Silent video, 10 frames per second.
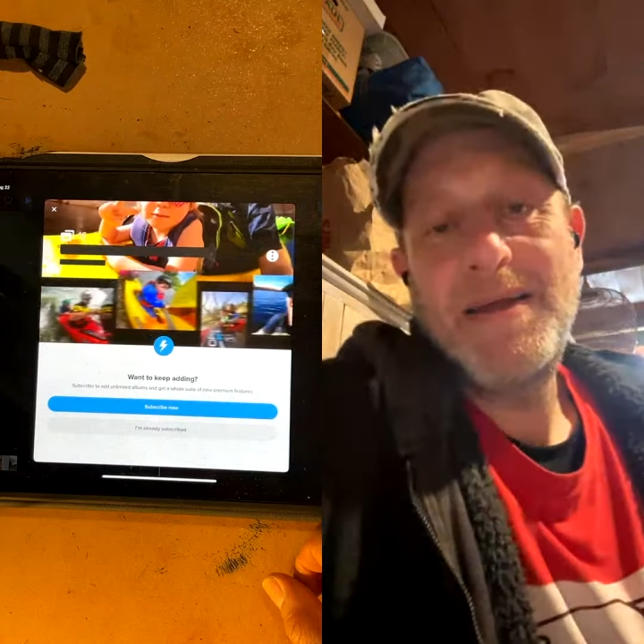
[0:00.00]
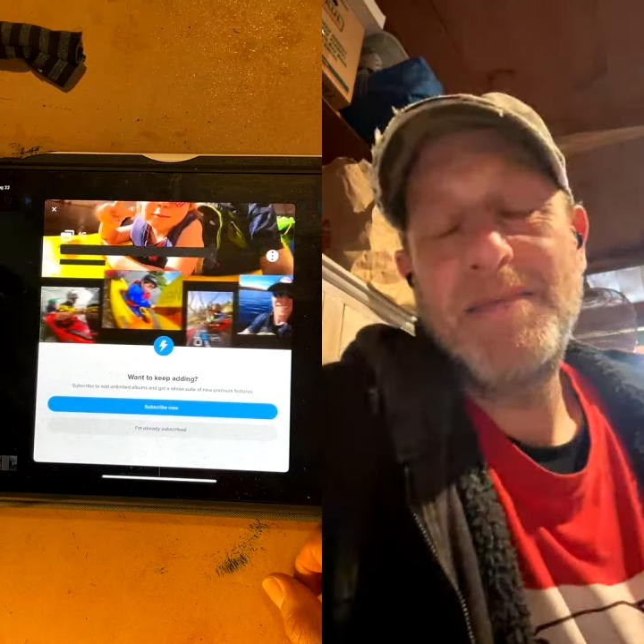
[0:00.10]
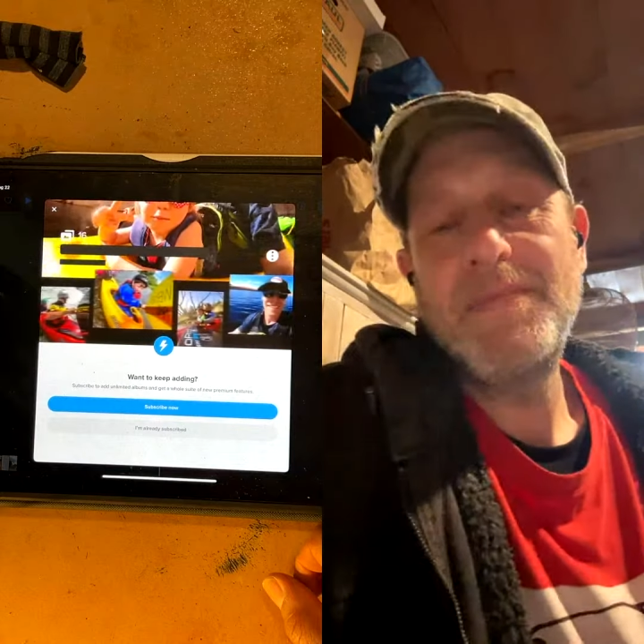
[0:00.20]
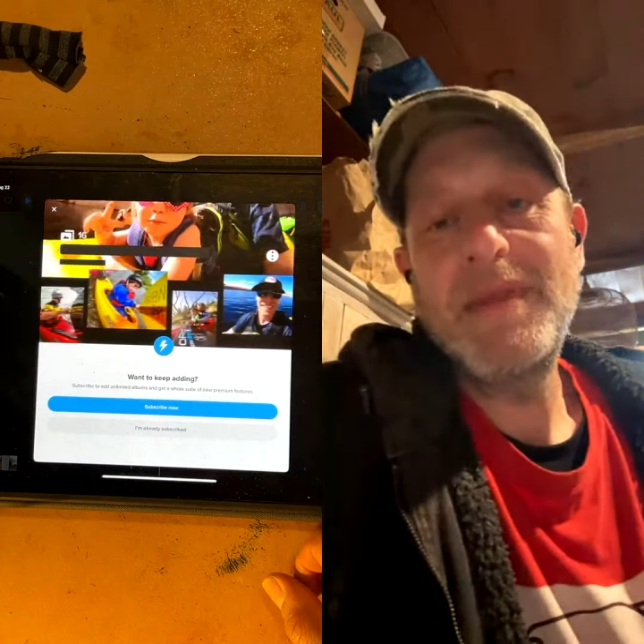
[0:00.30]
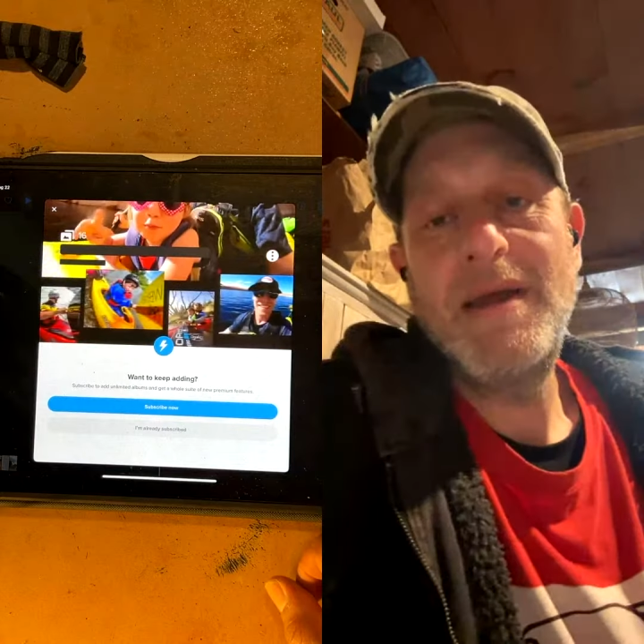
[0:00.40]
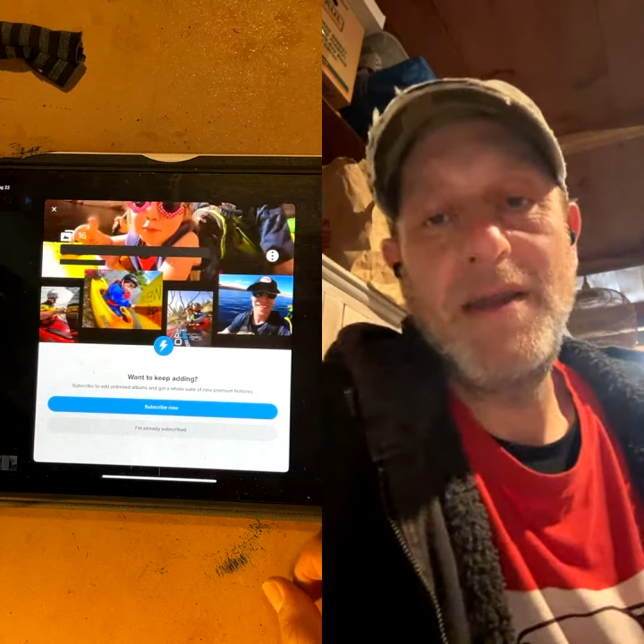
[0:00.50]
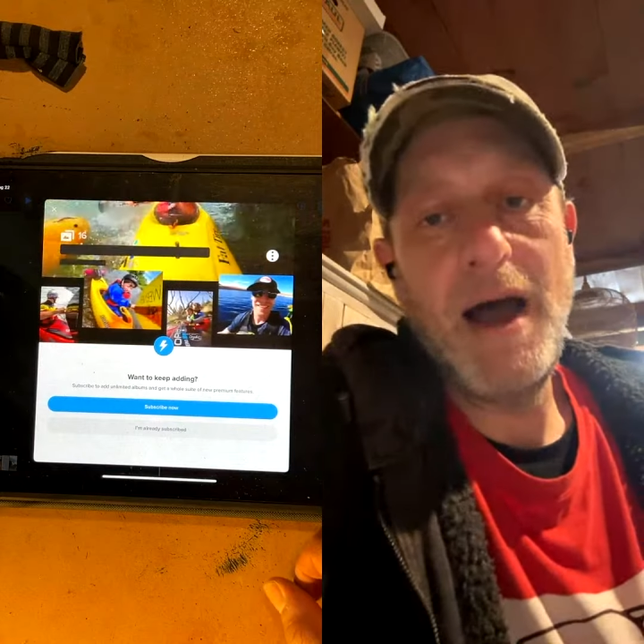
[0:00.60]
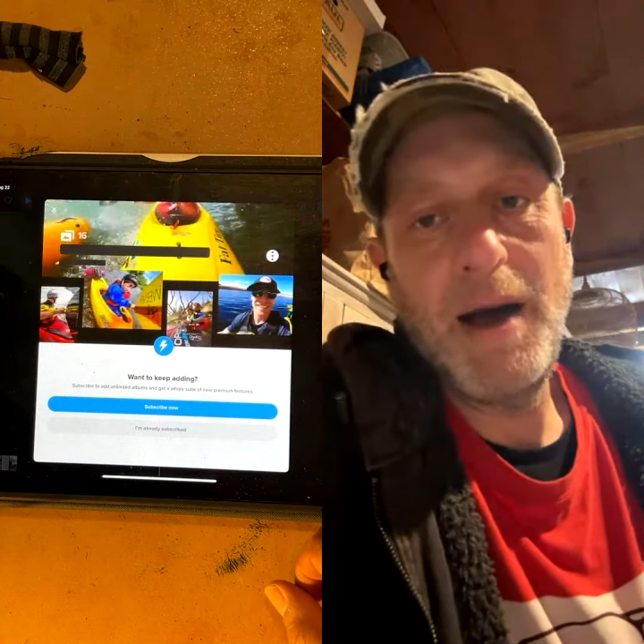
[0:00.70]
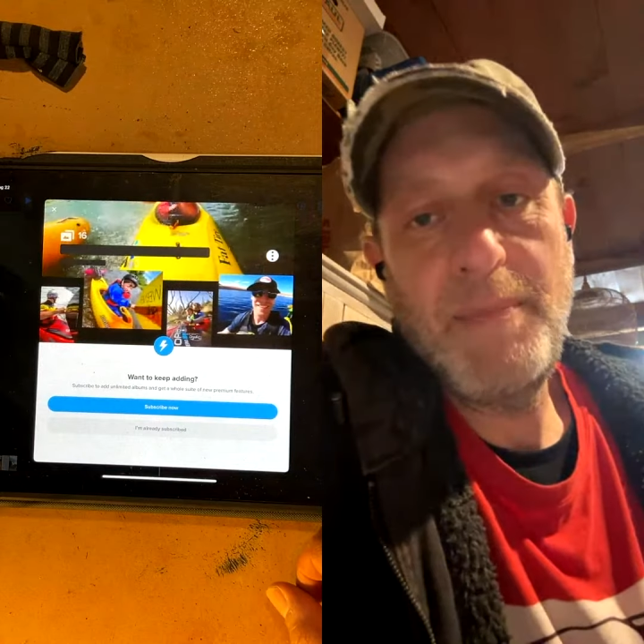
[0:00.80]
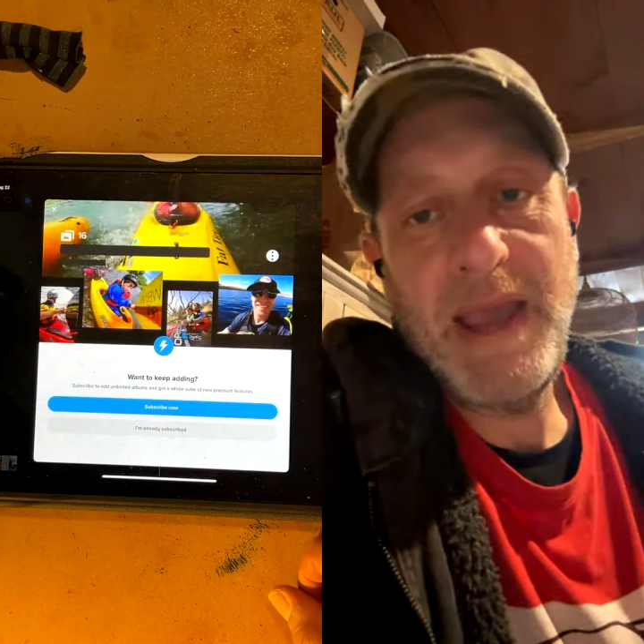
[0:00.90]
What paint? No,
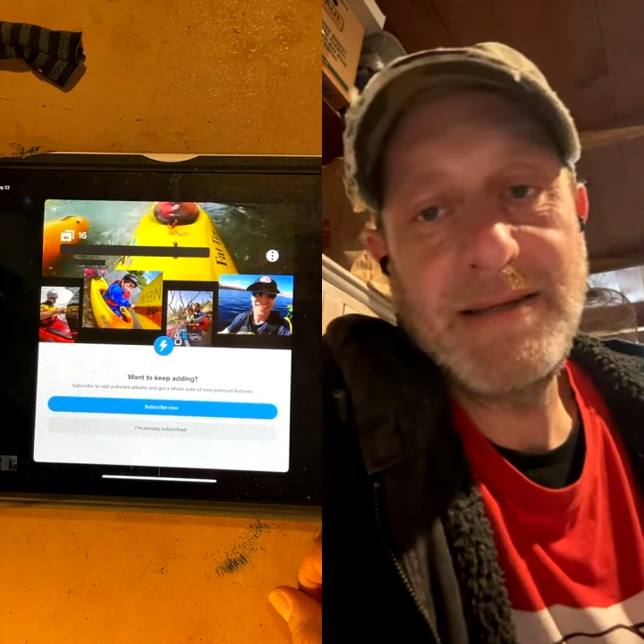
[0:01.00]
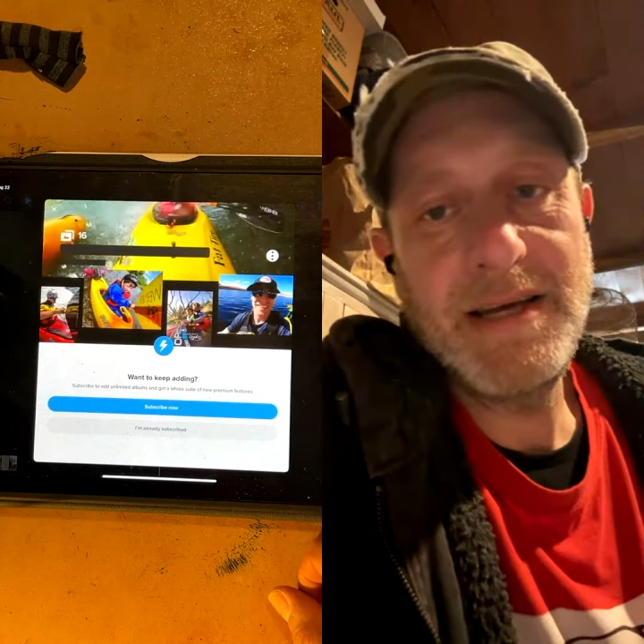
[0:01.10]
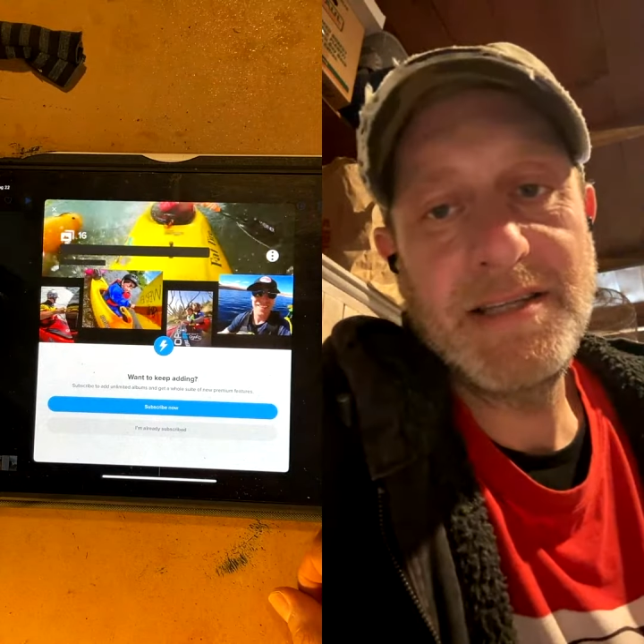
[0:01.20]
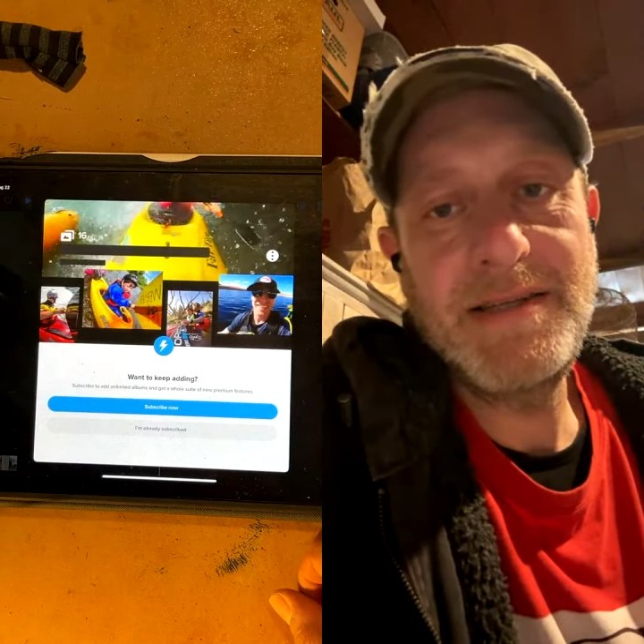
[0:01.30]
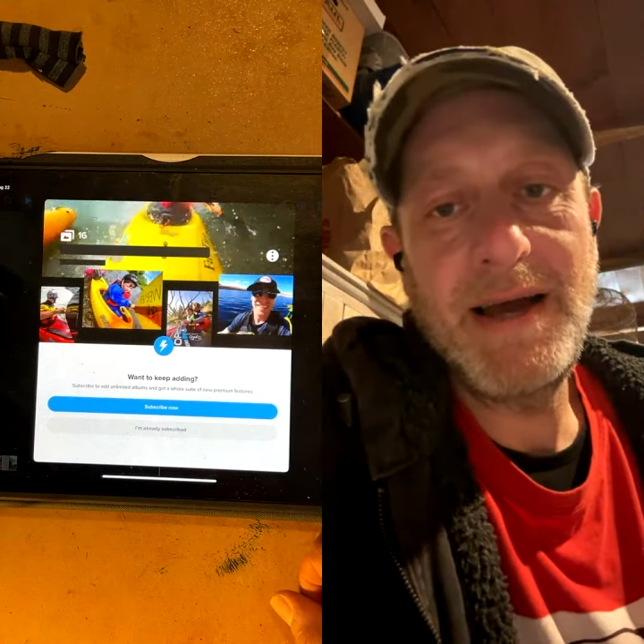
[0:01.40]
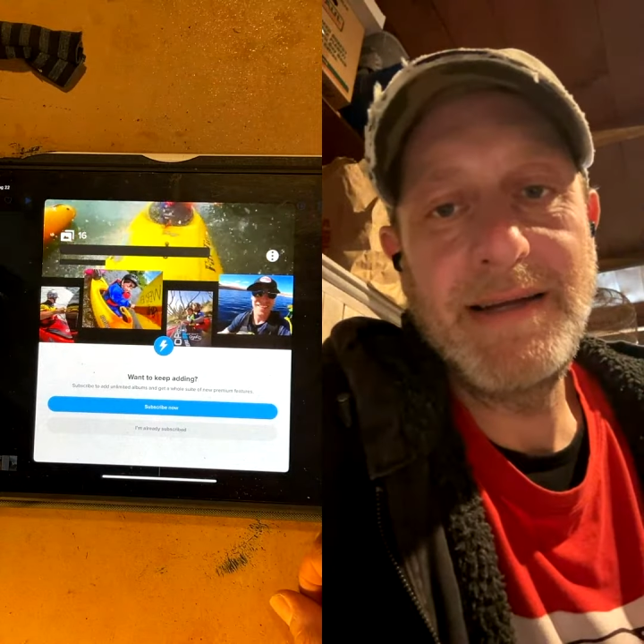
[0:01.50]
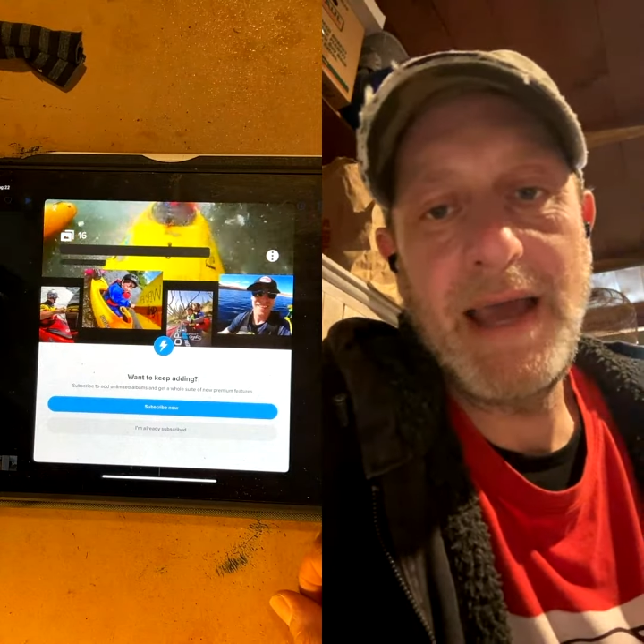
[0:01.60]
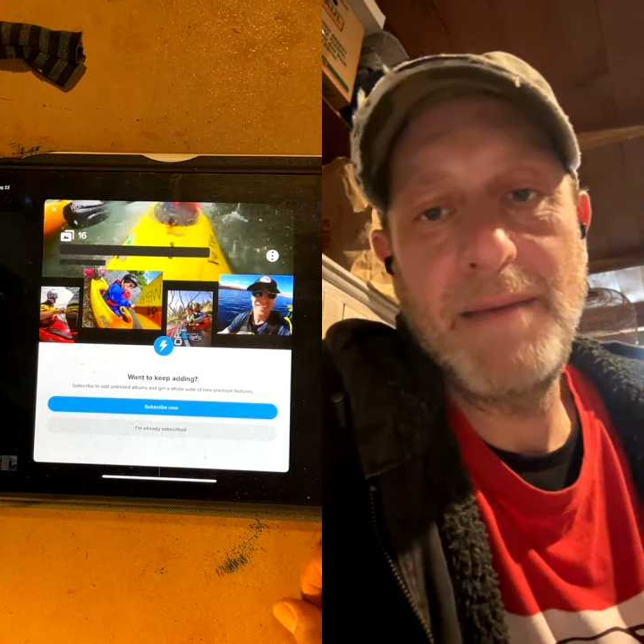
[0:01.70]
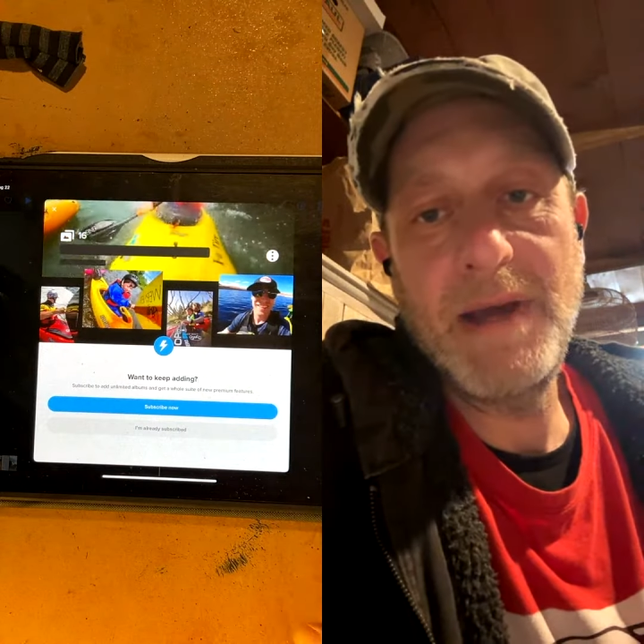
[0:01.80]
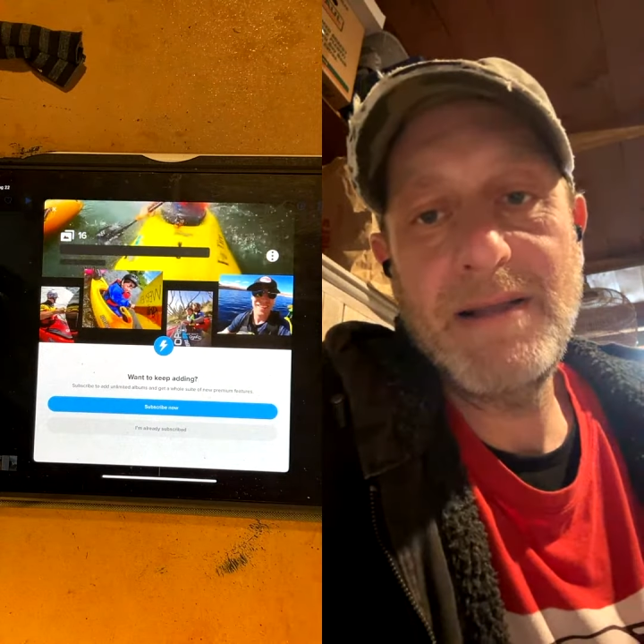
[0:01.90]
uh, paint is gravel?
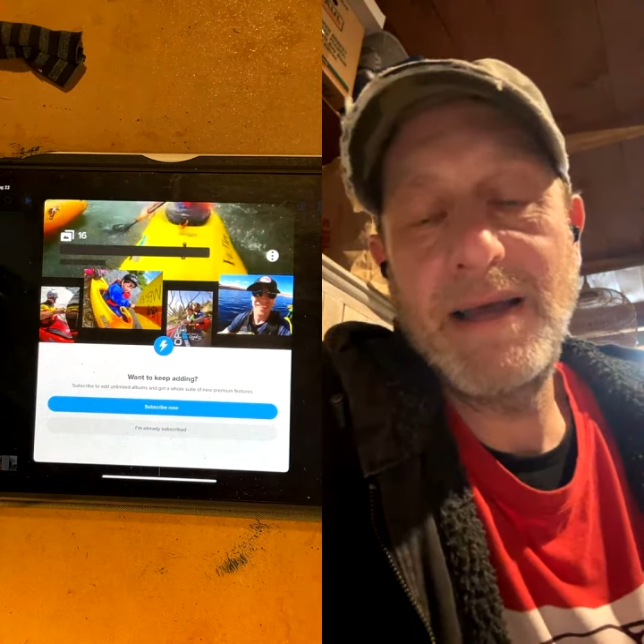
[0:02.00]
dynamic.